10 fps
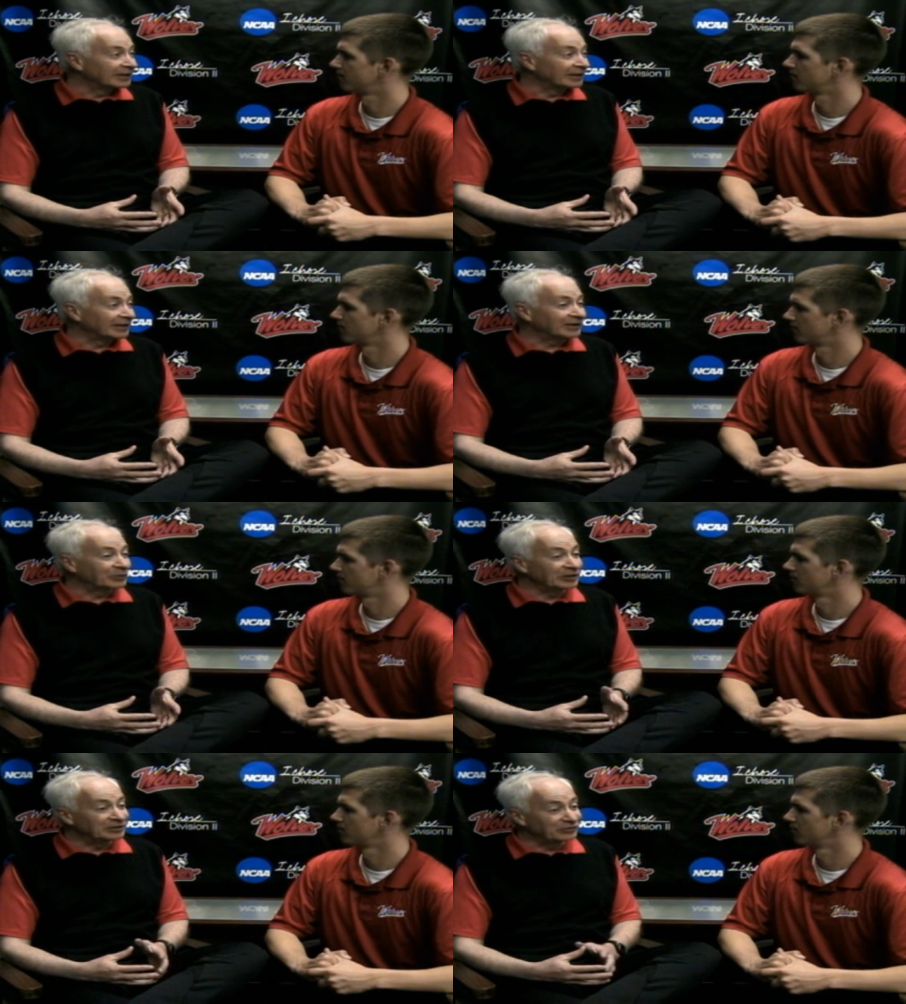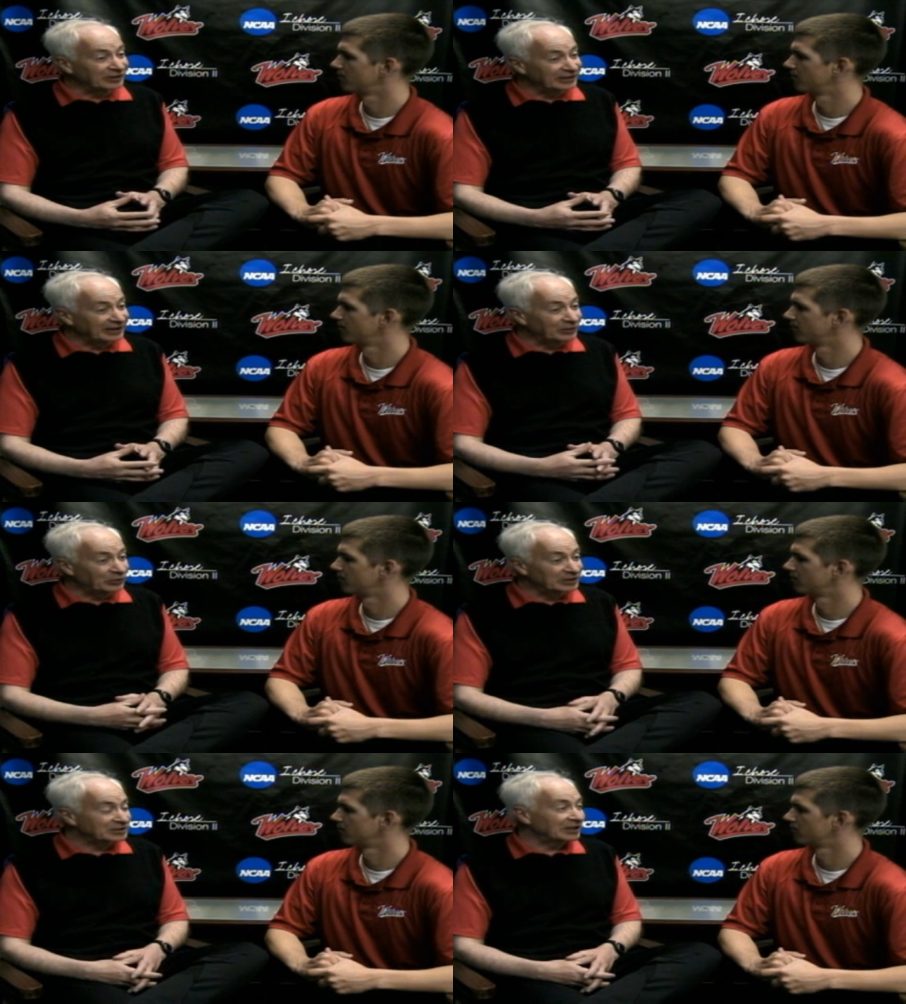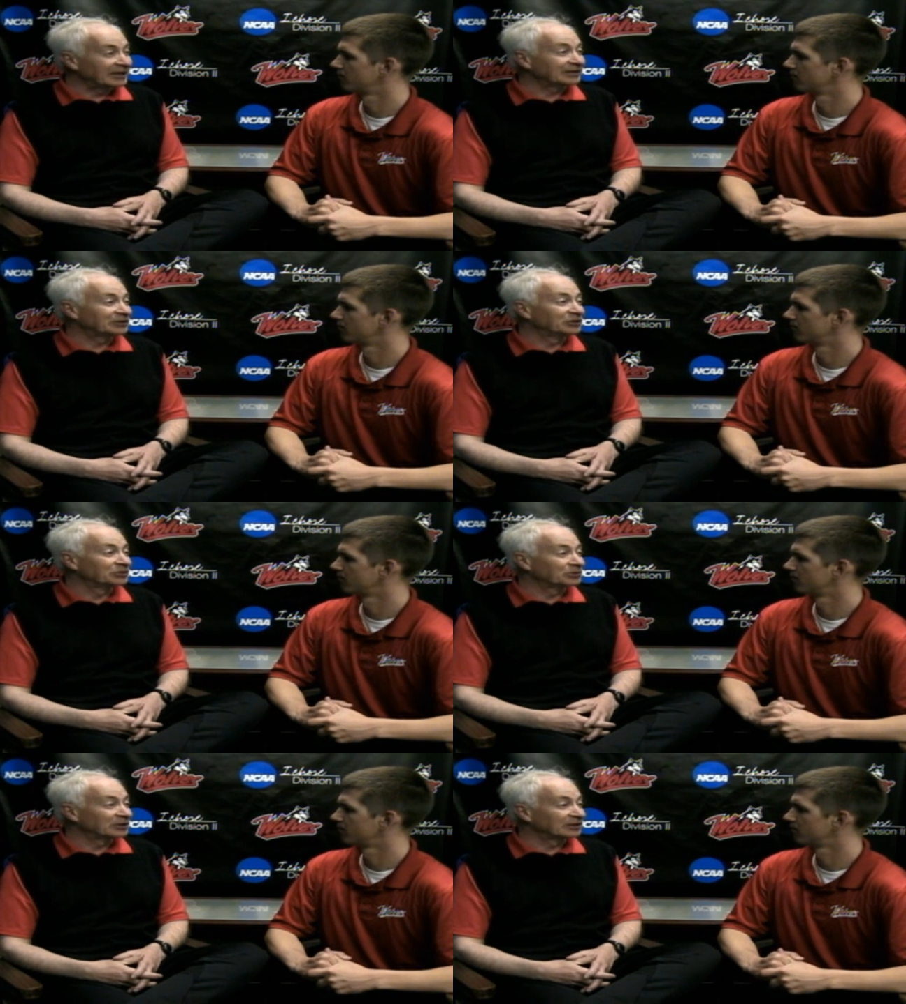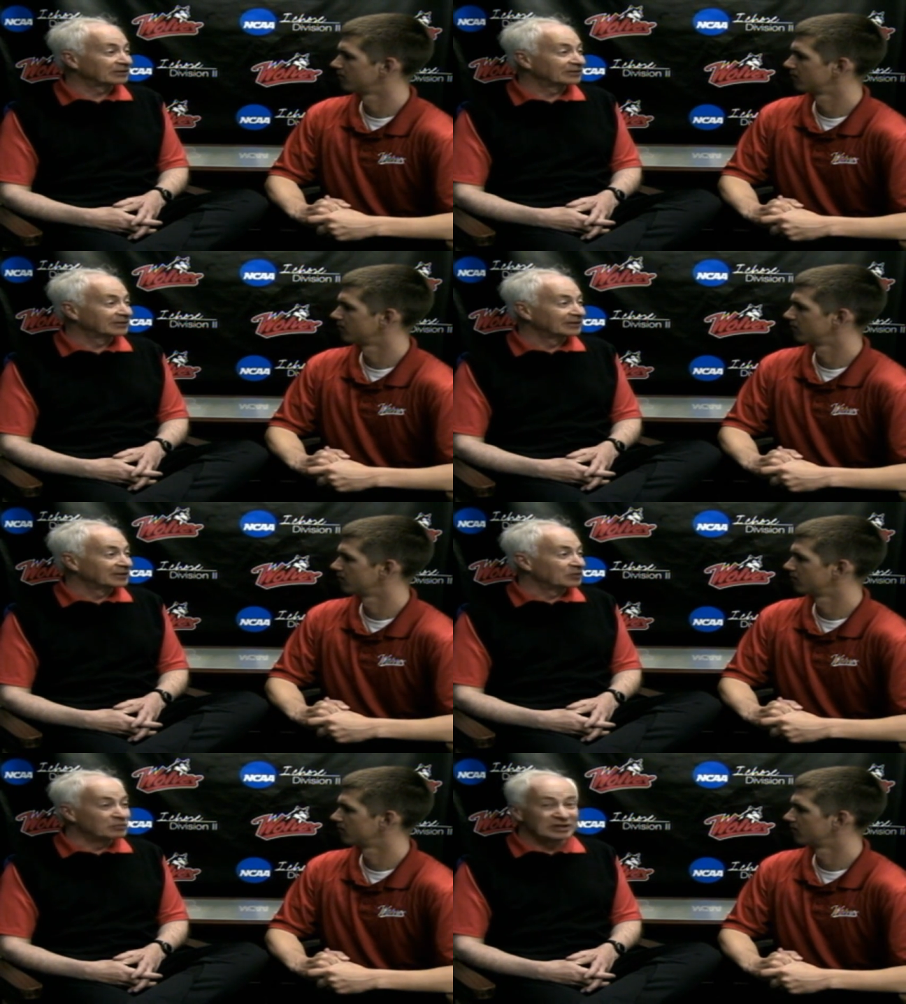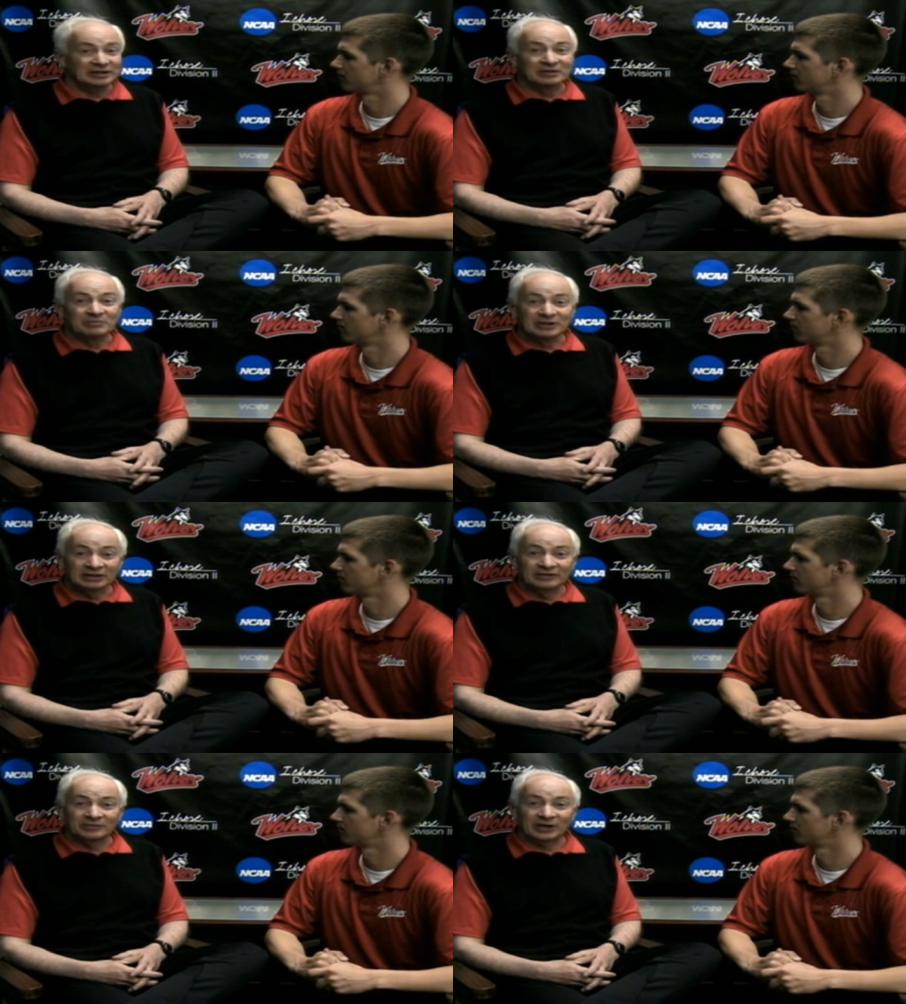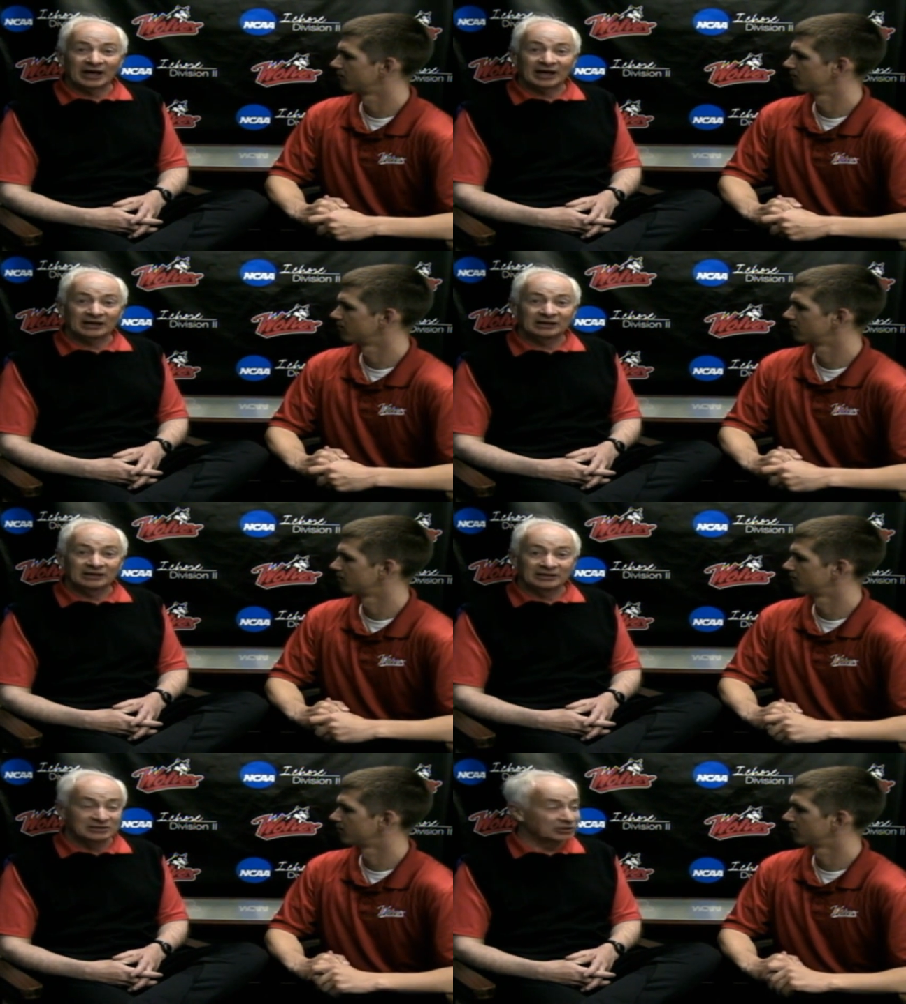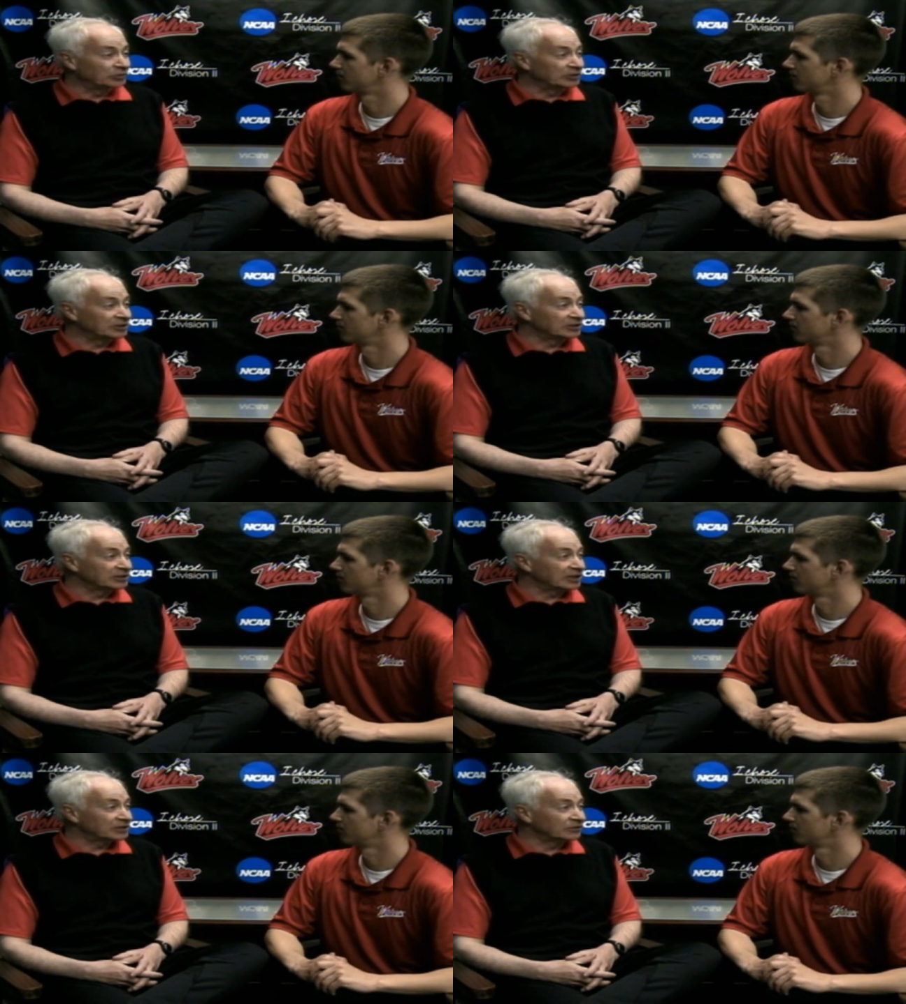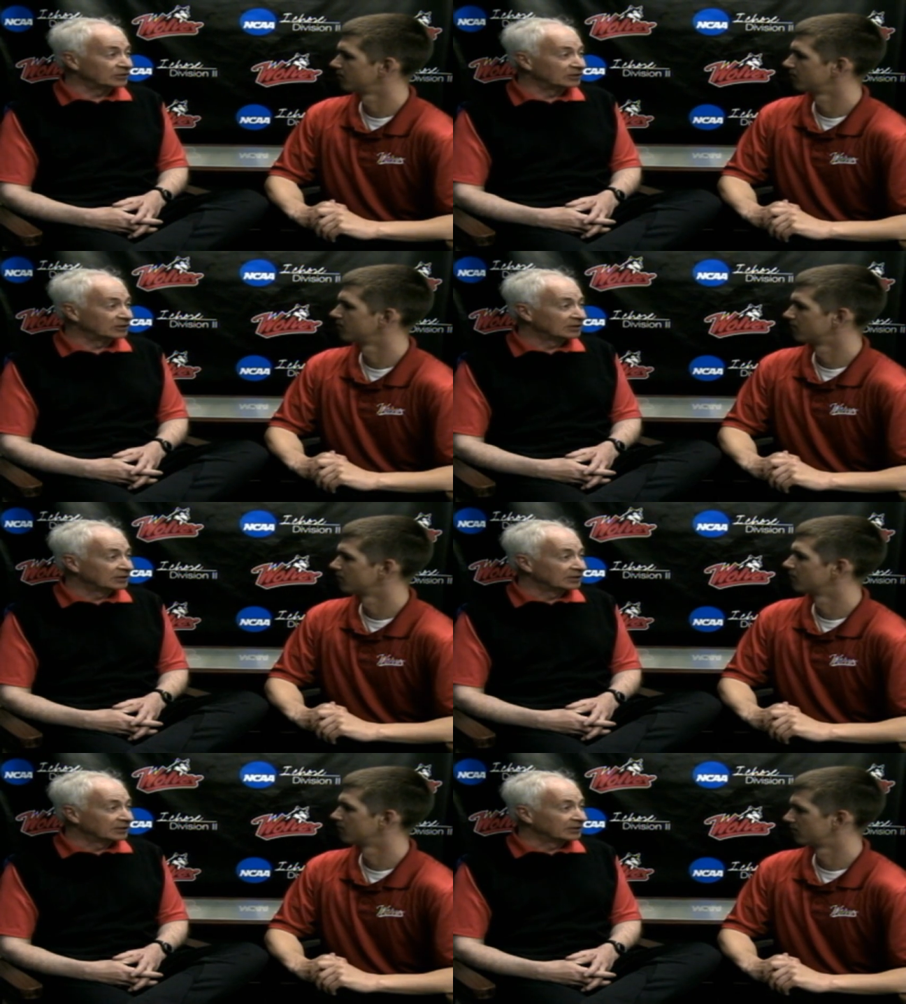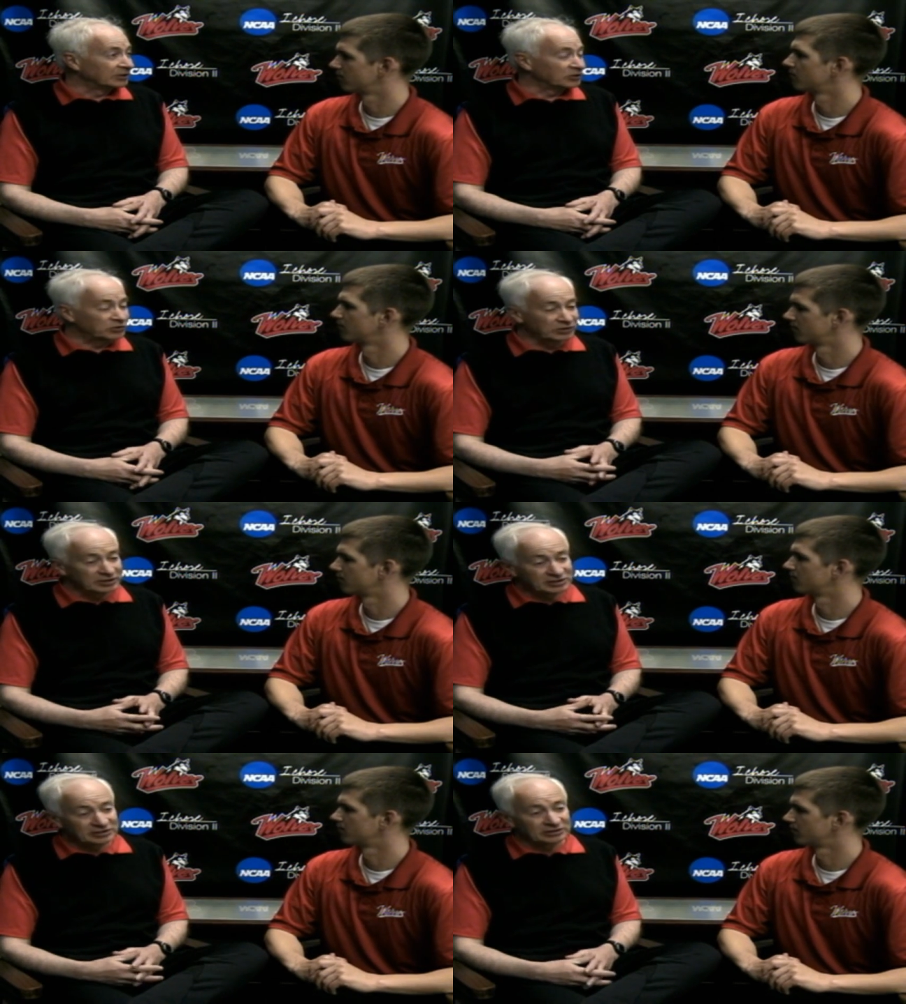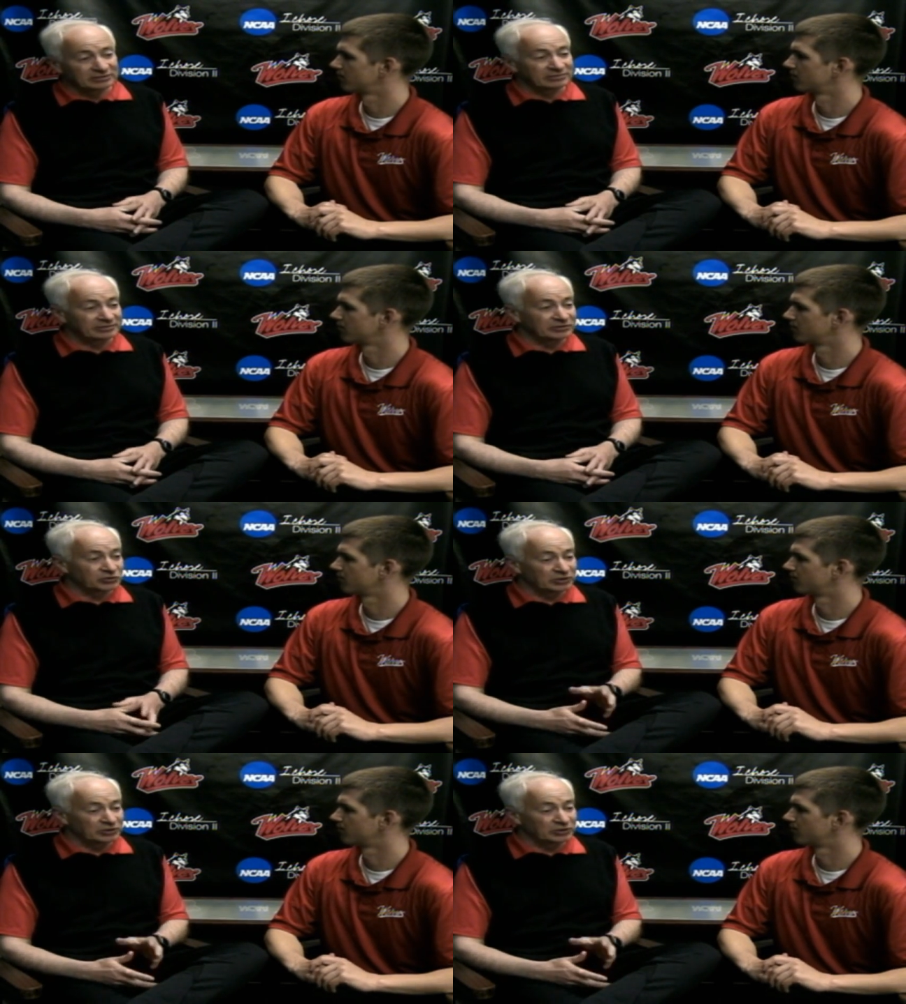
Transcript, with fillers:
Speaker 1: and we need to find out what it's like to uh, be in the middle of the pack and still be successful. It's real easy to it's